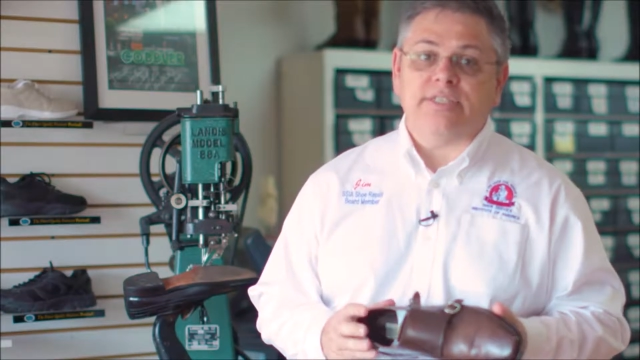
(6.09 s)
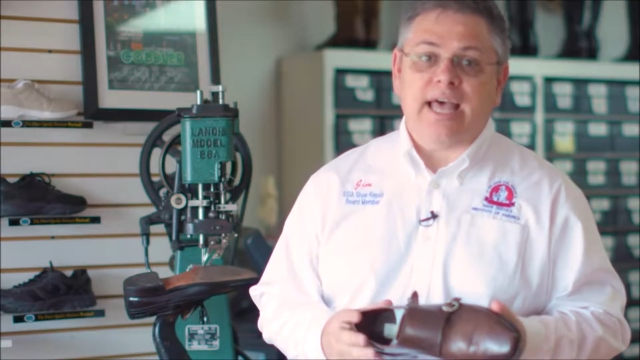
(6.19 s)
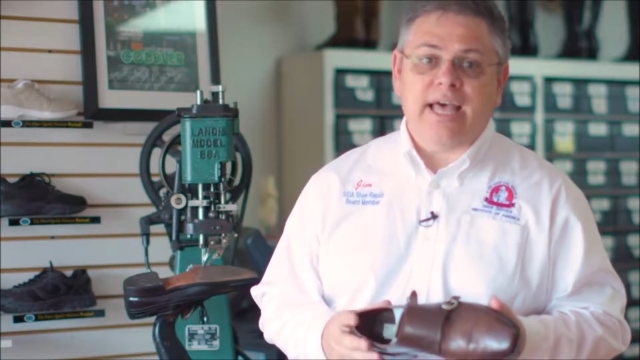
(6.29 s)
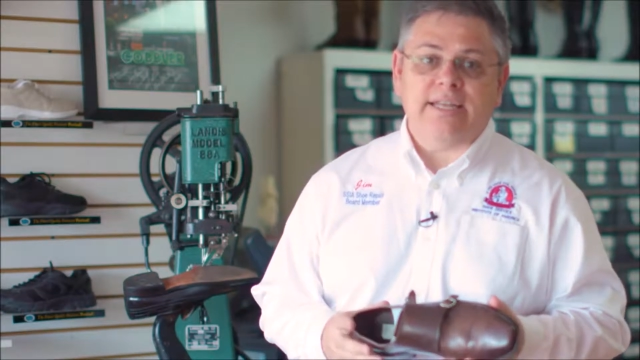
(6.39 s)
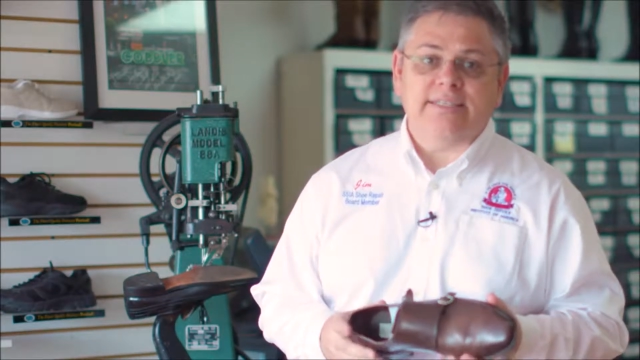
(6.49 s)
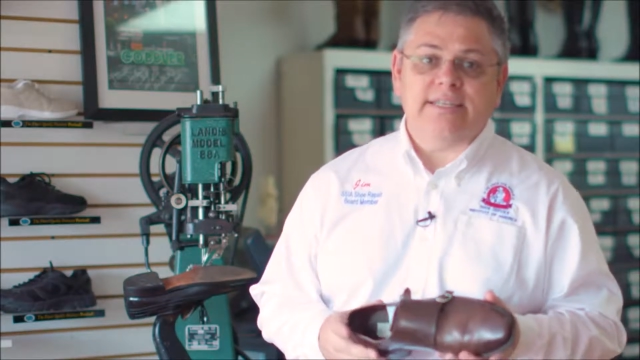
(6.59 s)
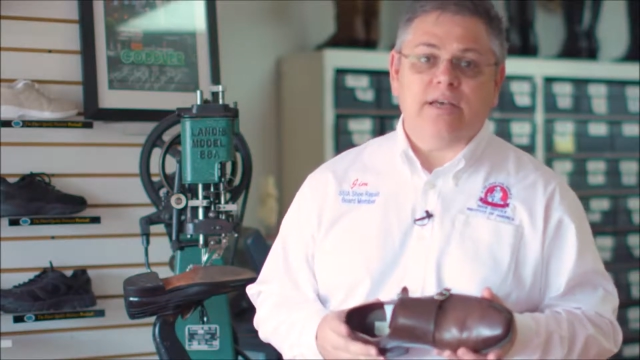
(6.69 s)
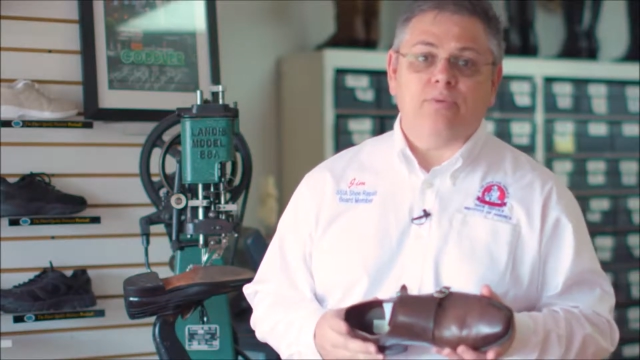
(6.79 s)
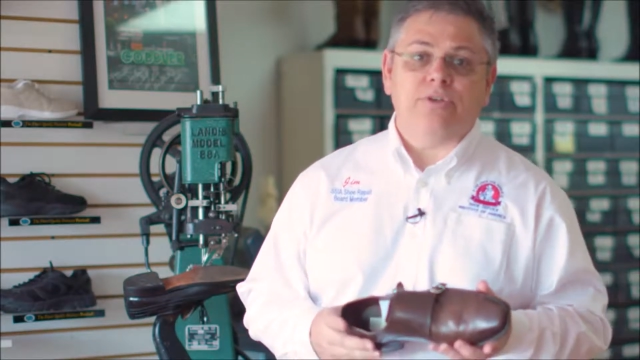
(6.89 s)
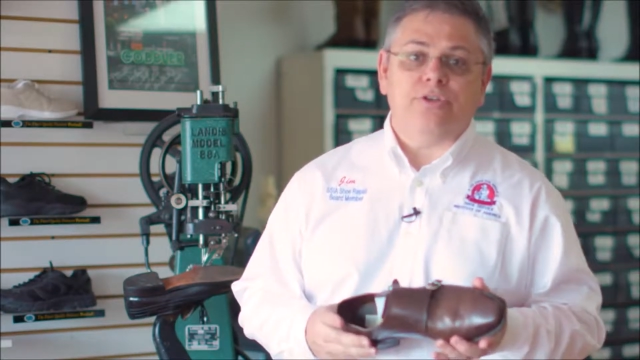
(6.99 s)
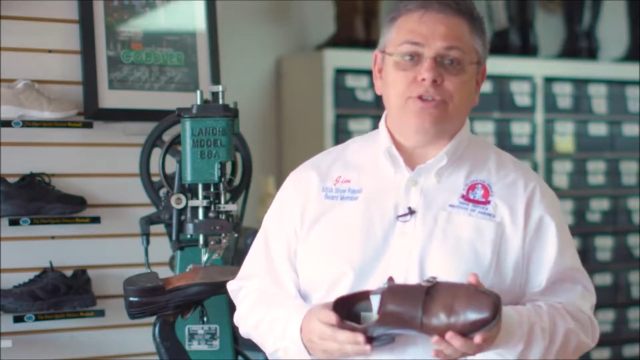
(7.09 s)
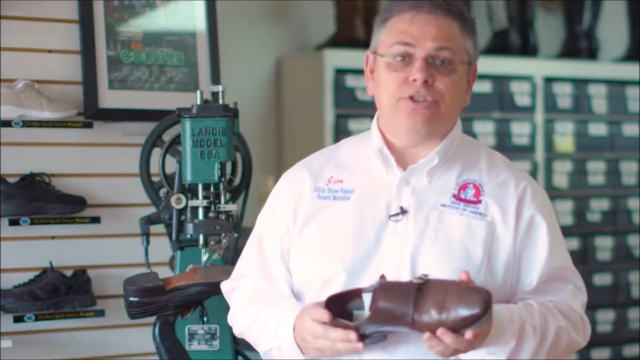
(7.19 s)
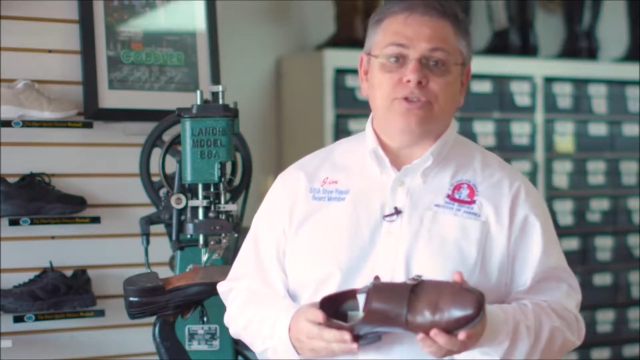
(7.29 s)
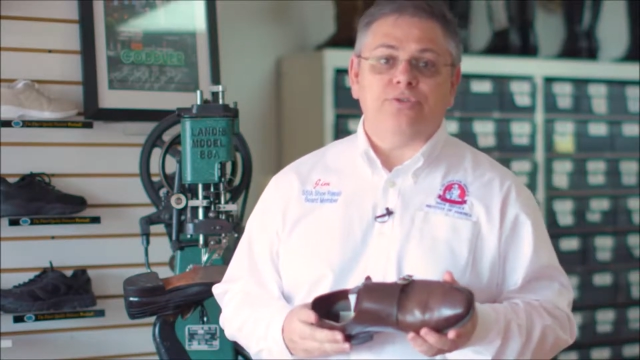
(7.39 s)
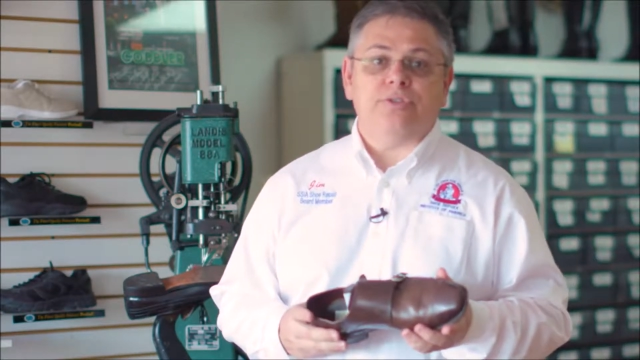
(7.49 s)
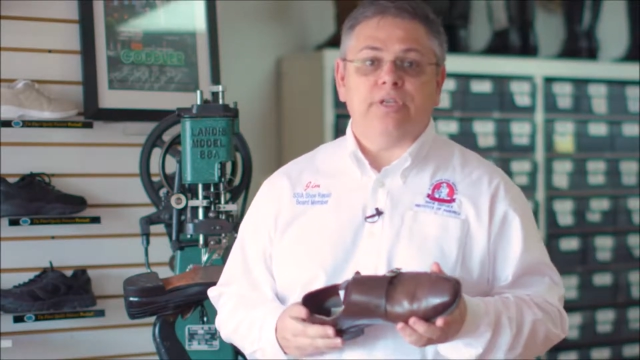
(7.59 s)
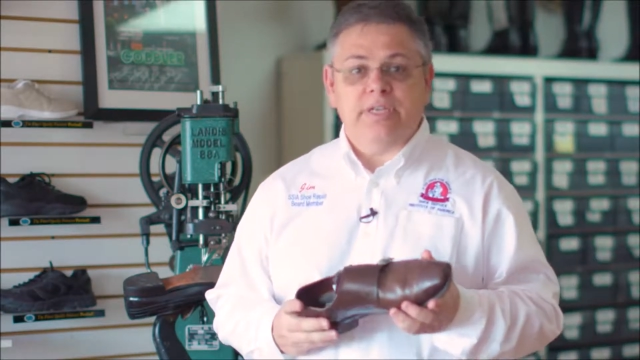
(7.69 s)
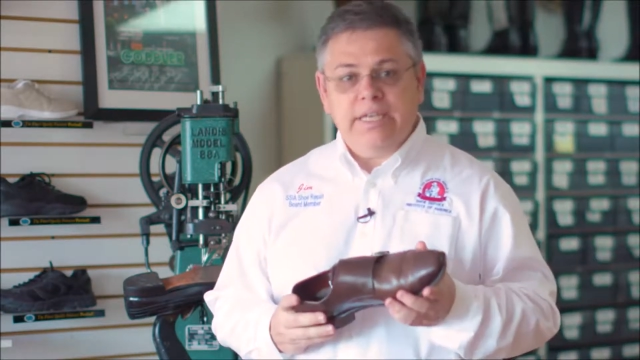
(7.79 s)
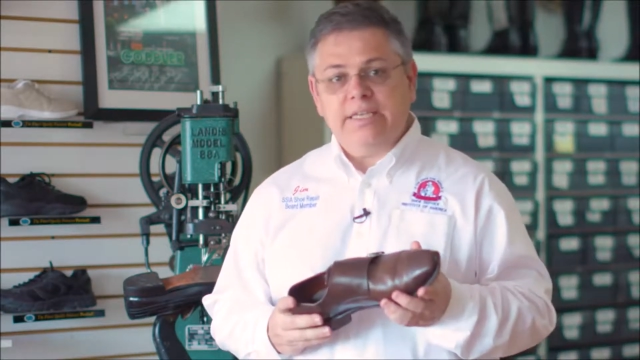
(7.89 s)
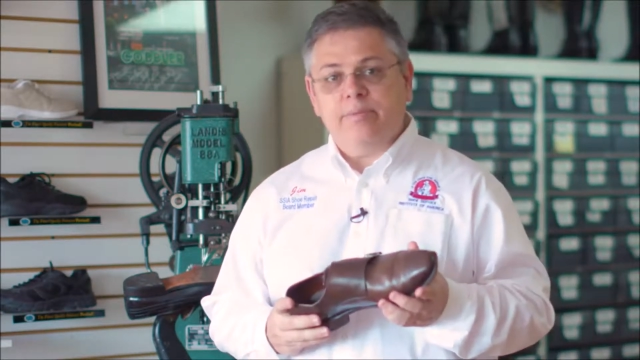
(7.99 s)
how to tell when your shoes
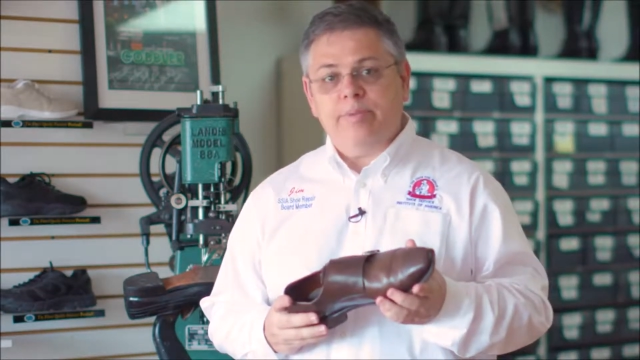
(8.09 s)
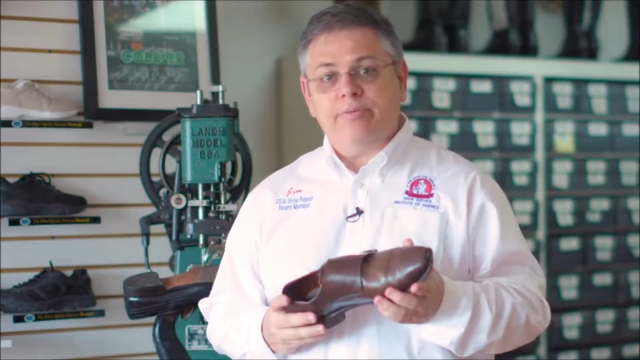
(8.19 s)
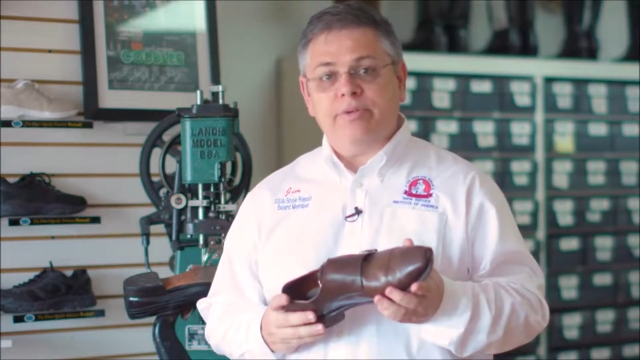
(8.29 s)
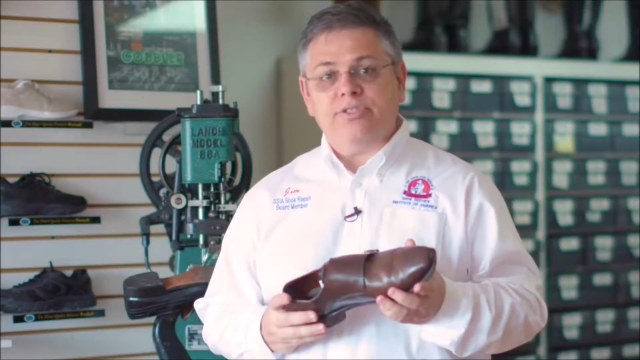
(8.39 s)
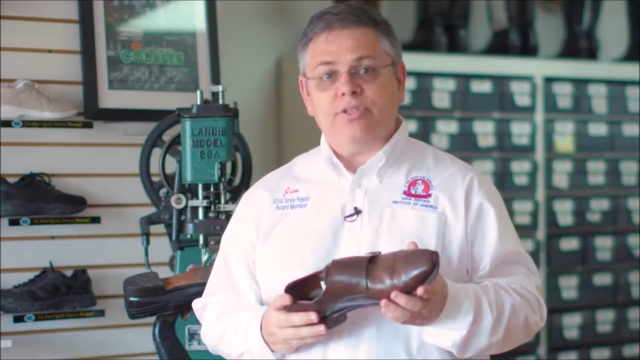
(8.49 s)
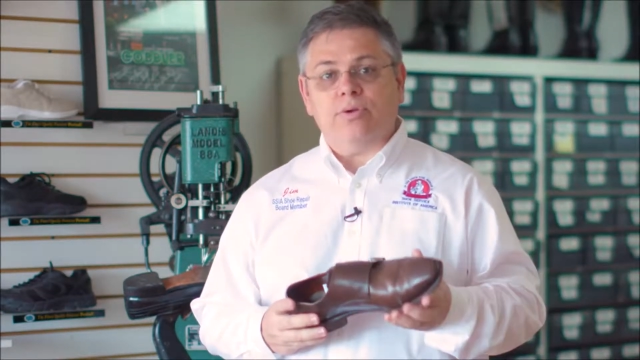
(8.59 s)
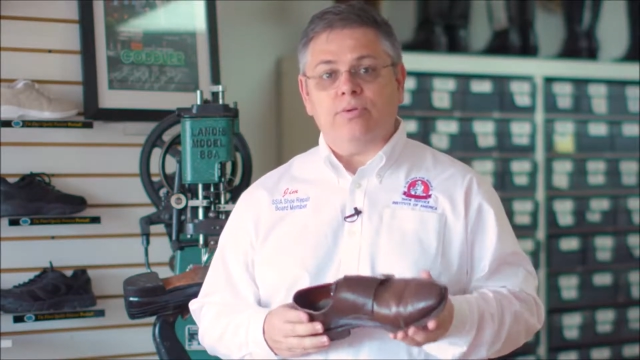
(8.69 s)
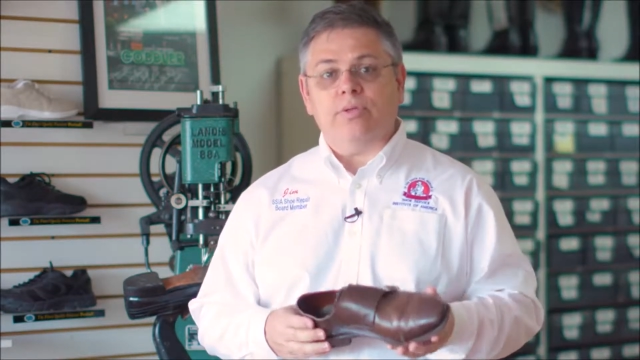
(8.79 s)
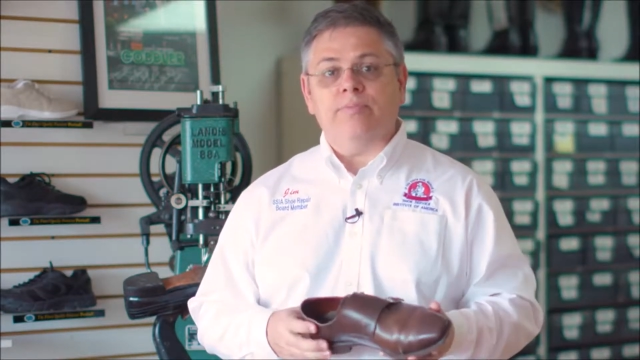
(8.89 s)
need to be resoled.